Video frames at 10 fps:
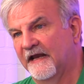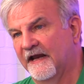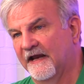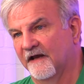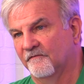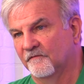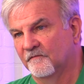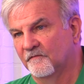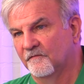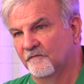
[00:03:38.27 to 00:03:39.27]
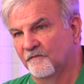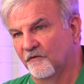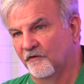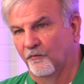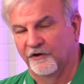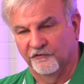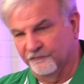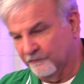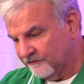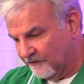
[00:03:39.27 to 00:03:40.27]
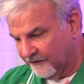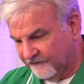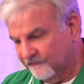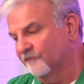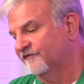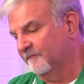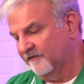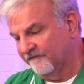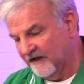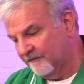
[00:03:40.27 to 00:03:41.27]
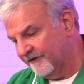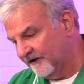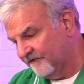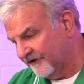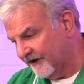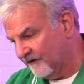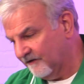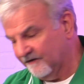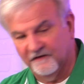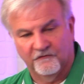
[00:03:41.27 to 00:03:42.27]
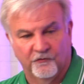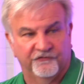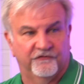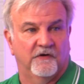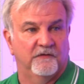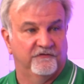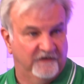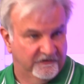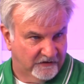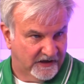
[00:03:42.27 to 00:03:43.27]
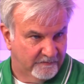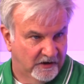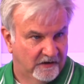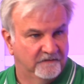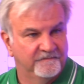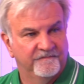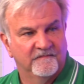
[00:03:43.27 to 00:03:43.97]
And the wheels were turning towards some development over there. And then, of course, the Great Recession came along.